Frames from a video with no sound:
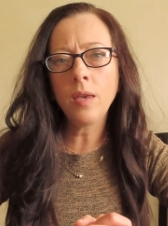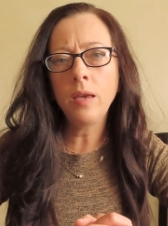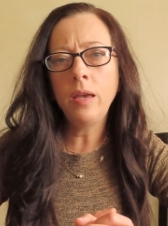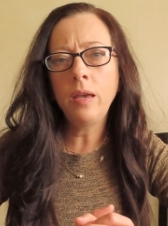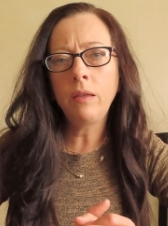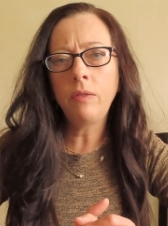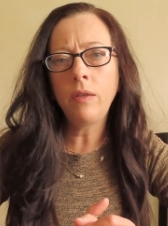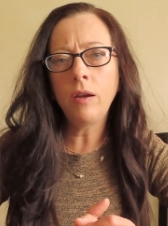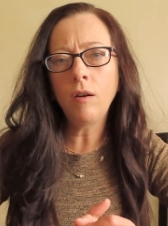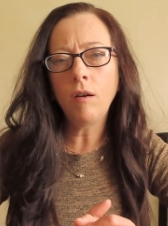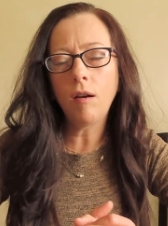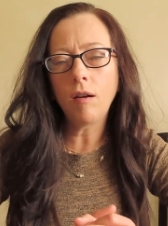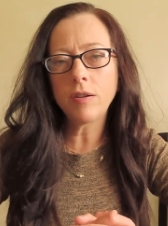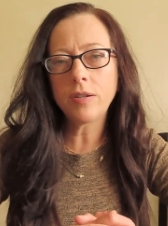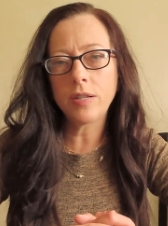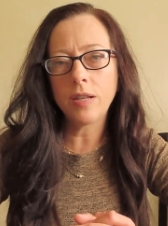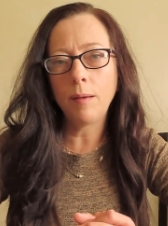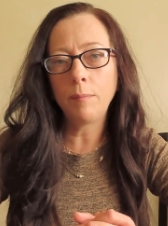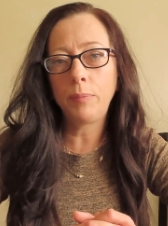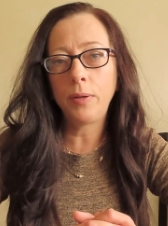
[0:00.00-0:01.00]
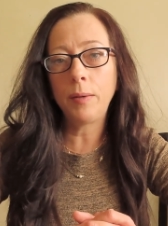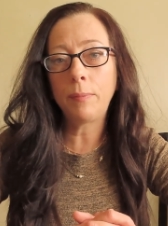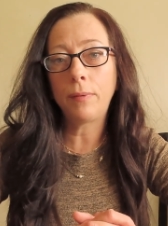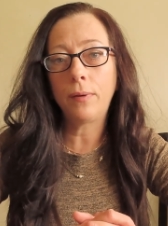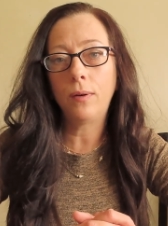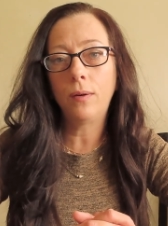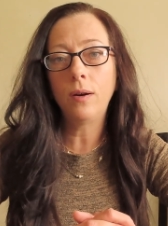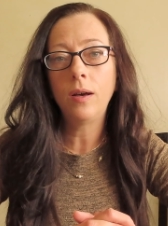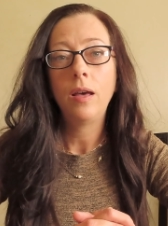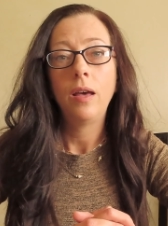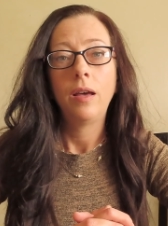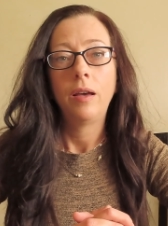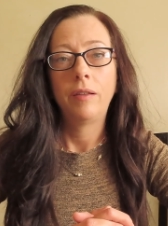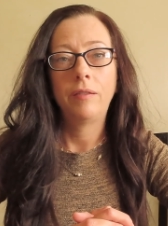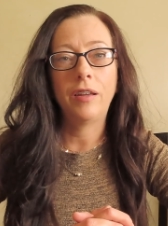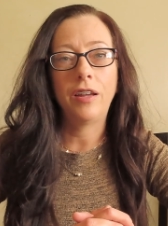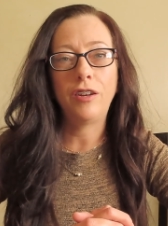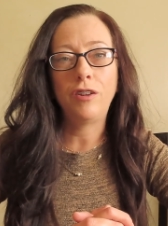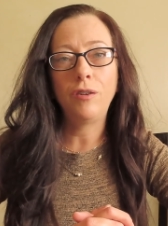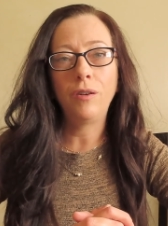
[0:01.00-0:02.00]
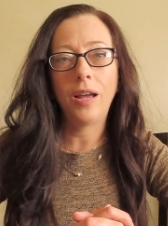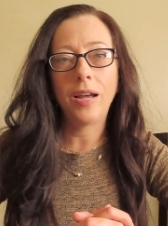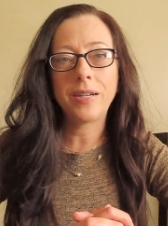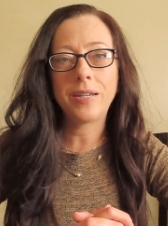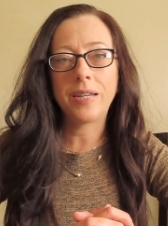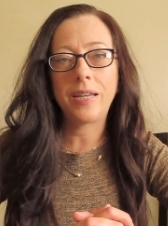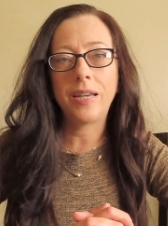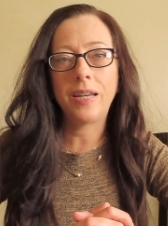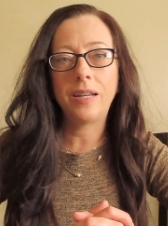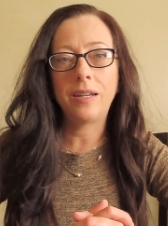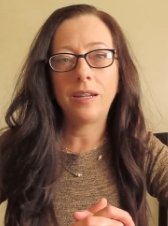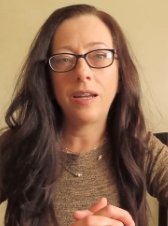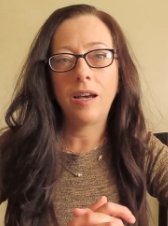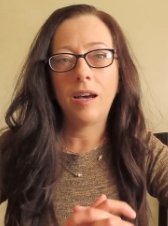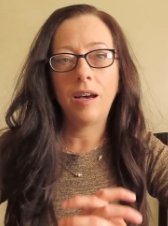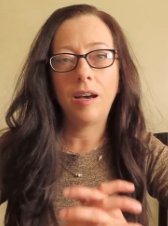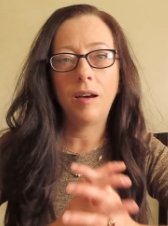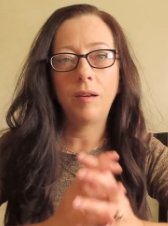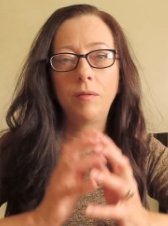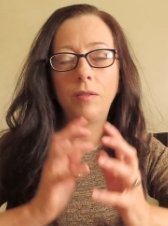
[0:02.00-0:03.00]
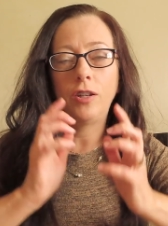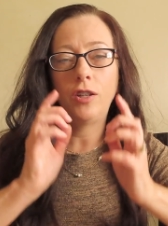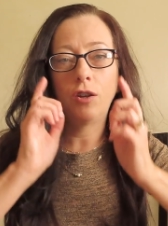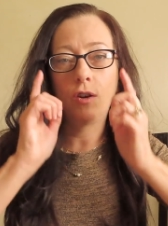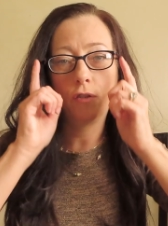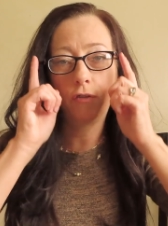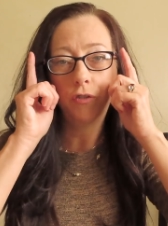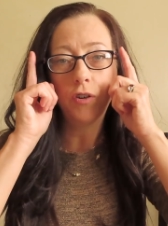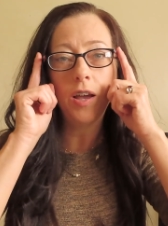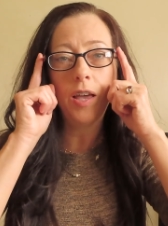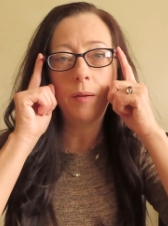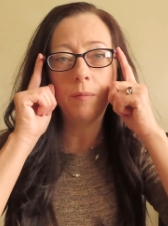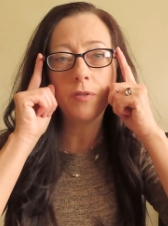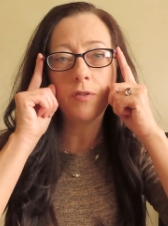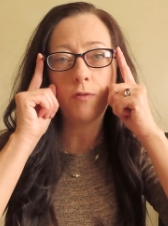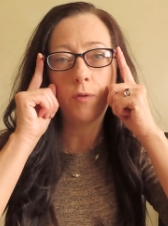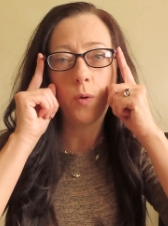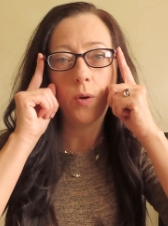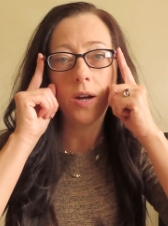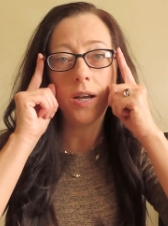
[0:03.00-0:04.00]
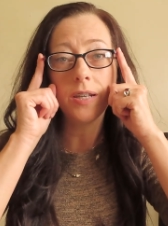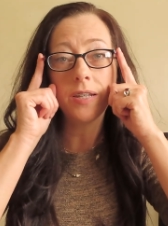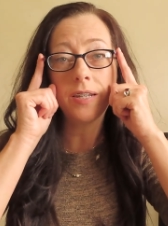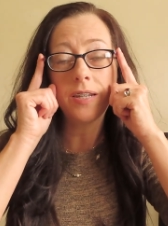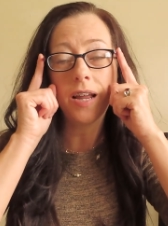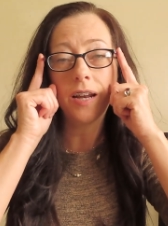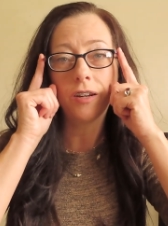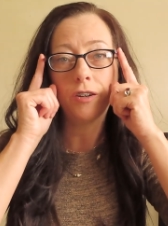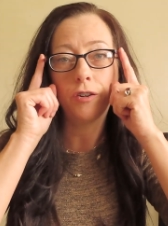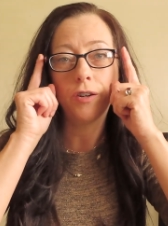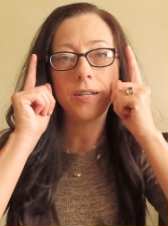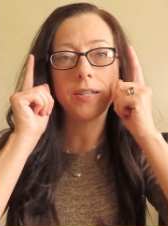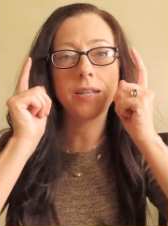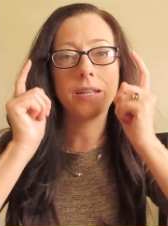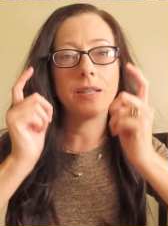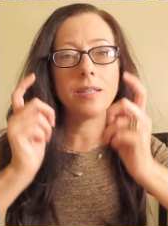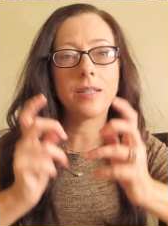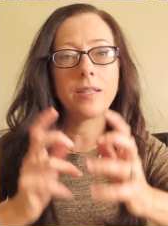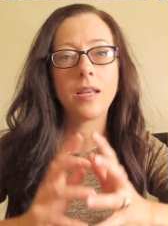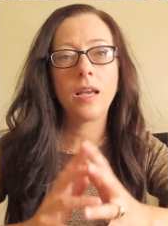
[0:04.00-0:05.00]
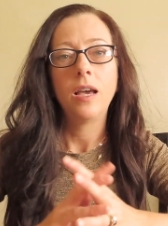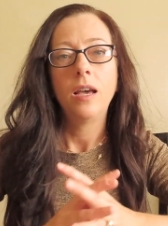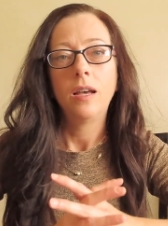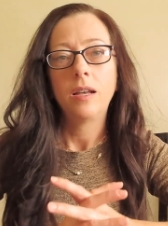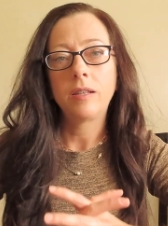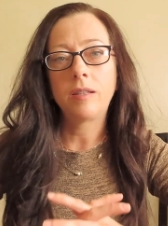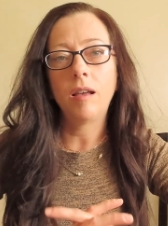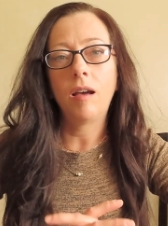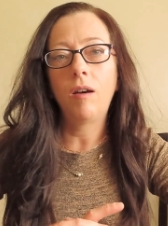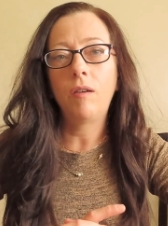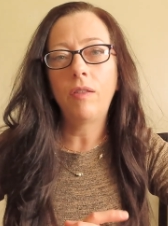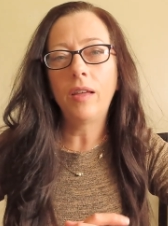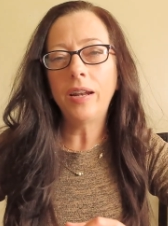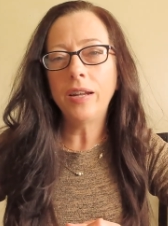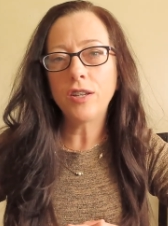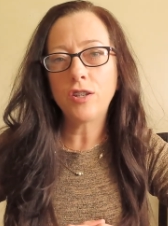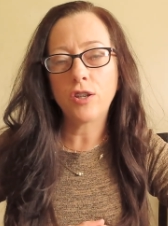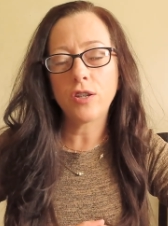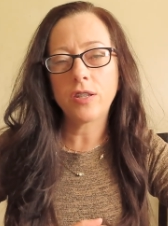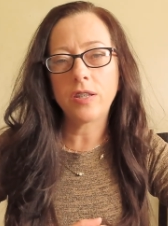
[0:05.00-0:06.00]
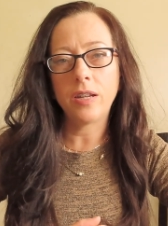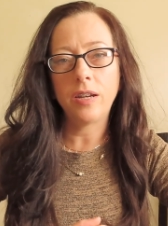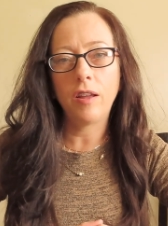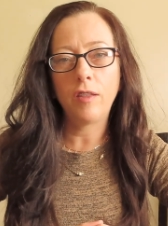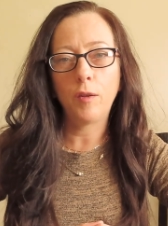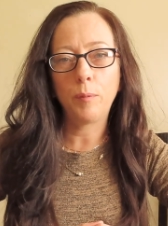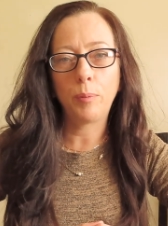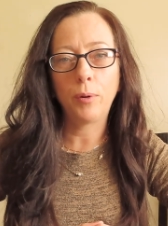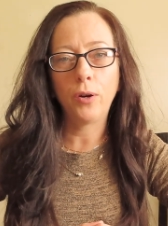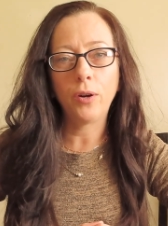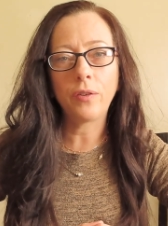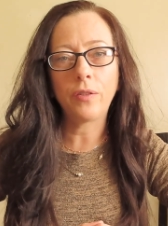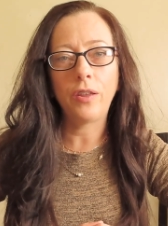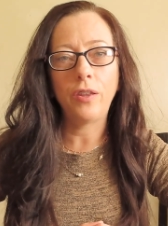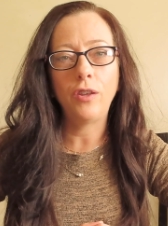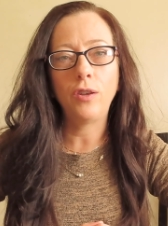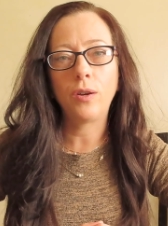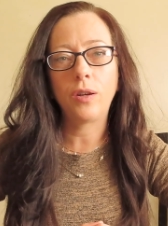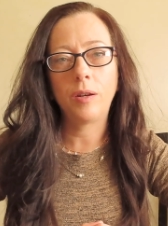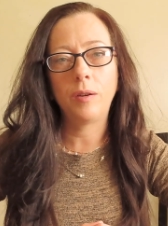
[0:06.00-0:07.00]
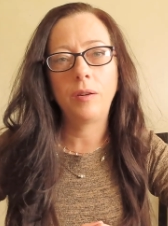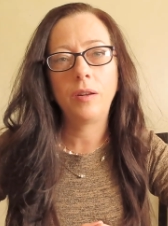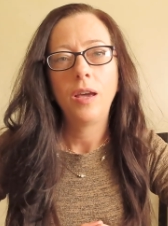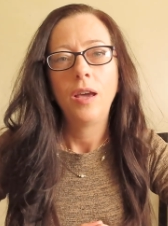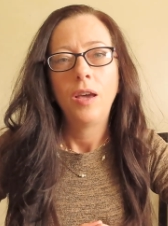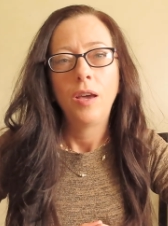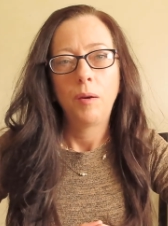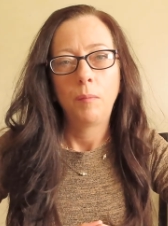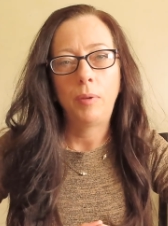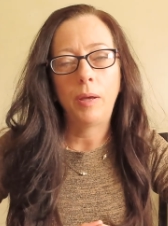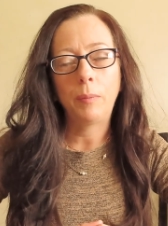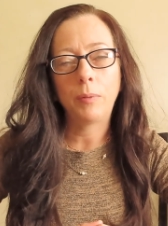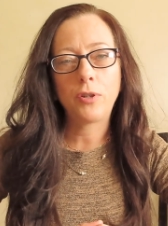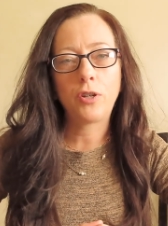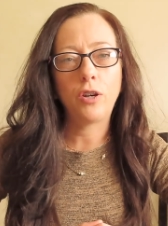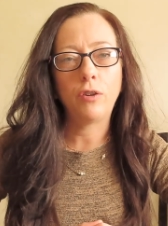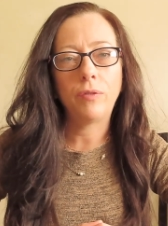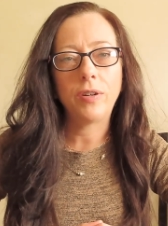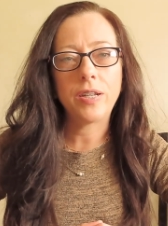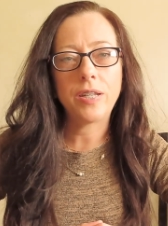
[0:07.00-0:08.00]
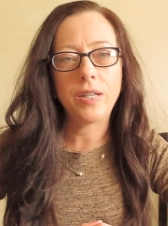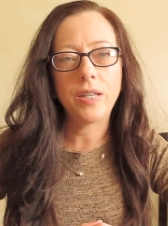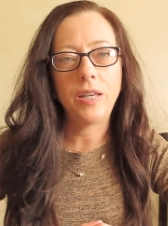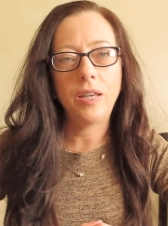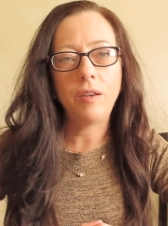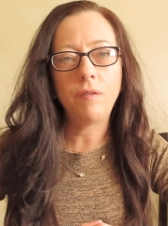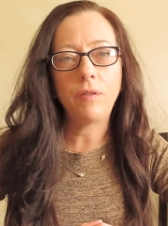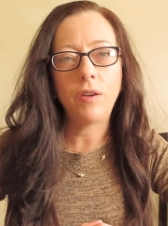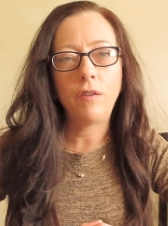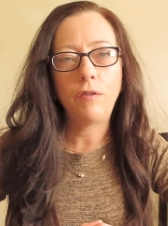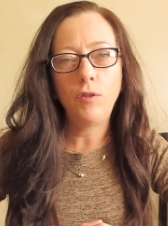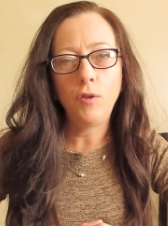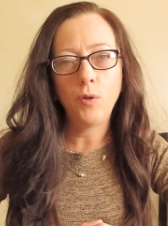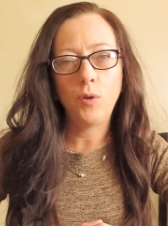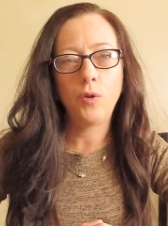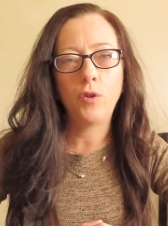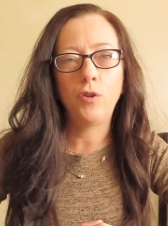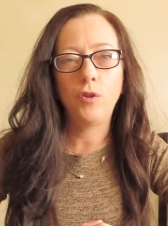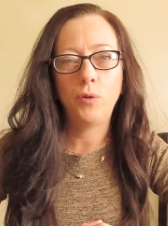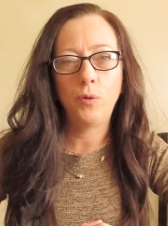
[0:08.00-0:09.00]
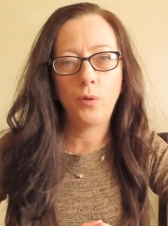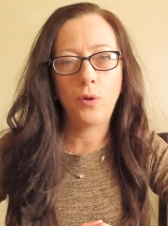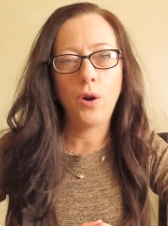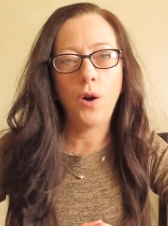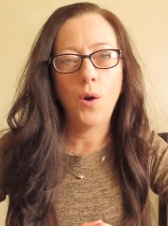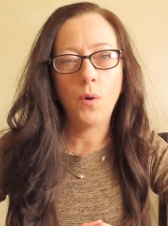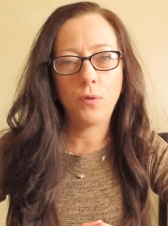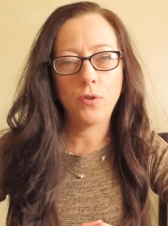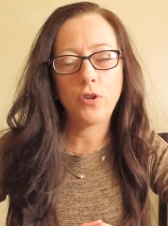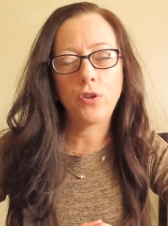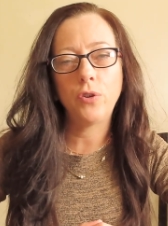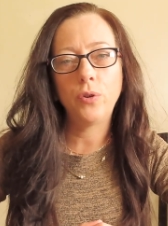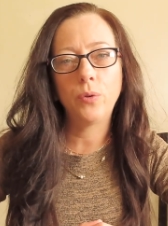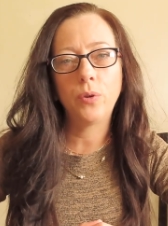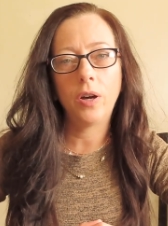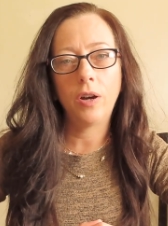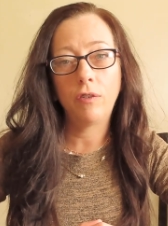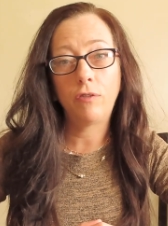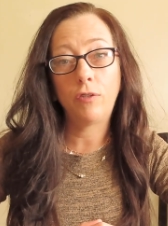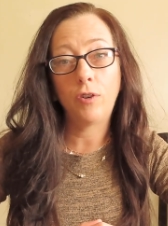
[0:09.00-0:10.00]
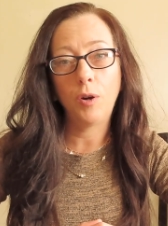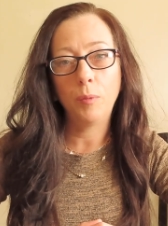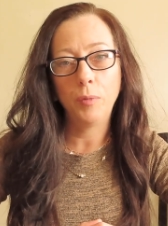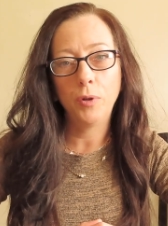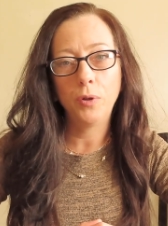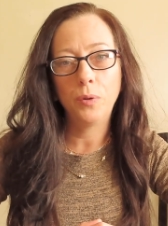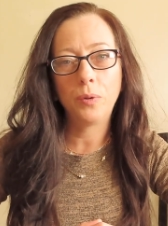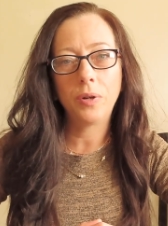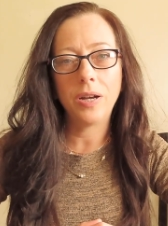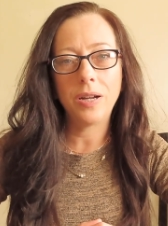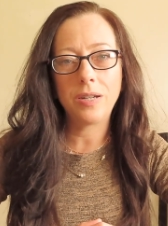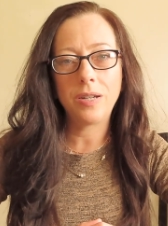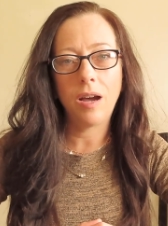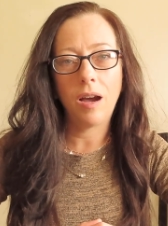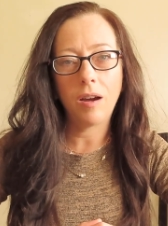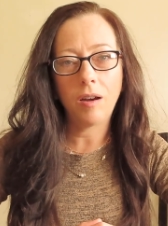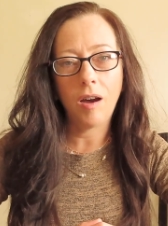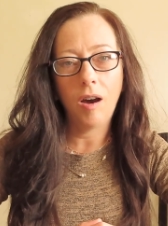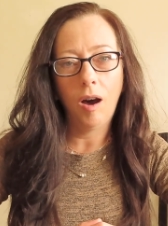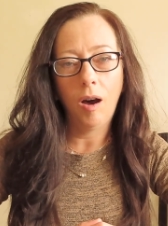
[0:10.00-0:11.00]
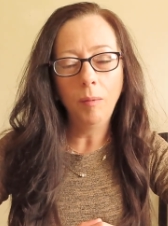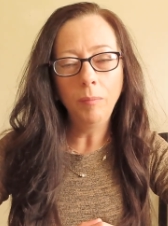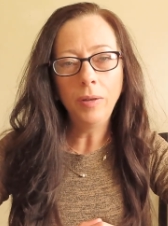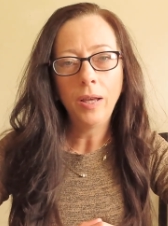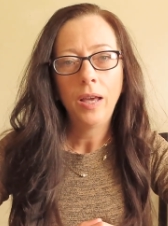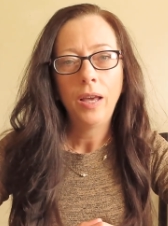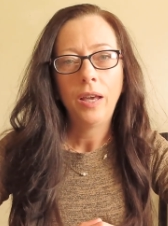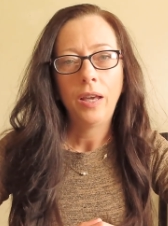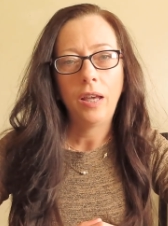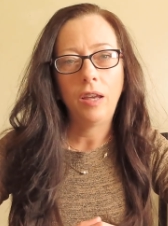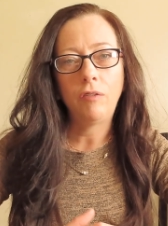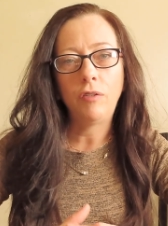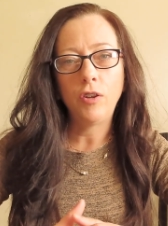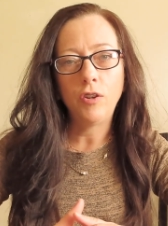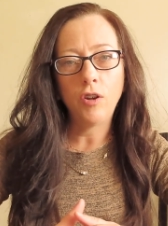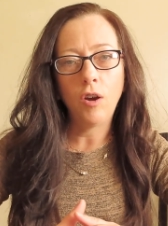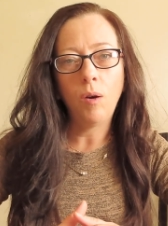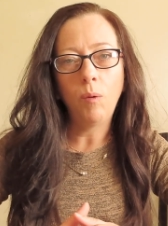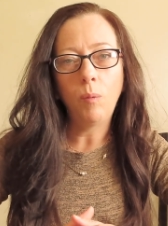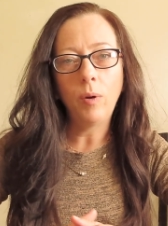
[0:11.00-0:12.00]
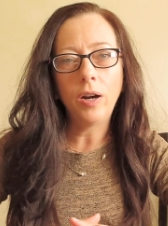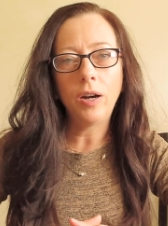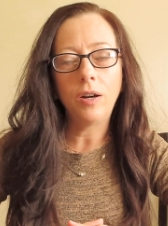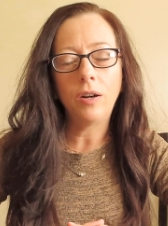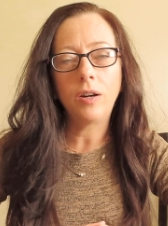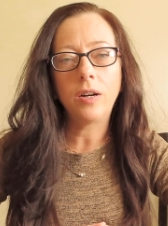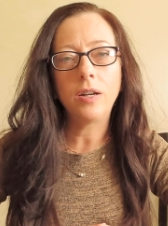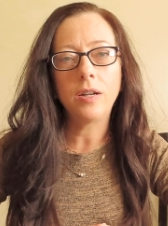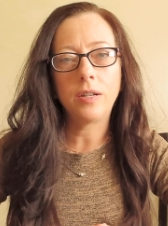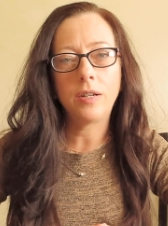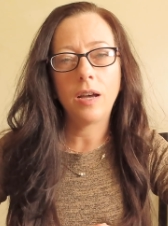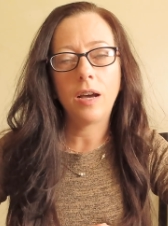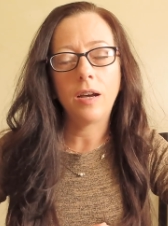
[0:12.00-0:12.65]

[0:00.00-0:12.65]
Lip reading: And there are some people that do like to get, you know, frames for aesthetic reasons. So that is just another perk that you can be able to receive if you do go over to Firmoo.com if you don't wear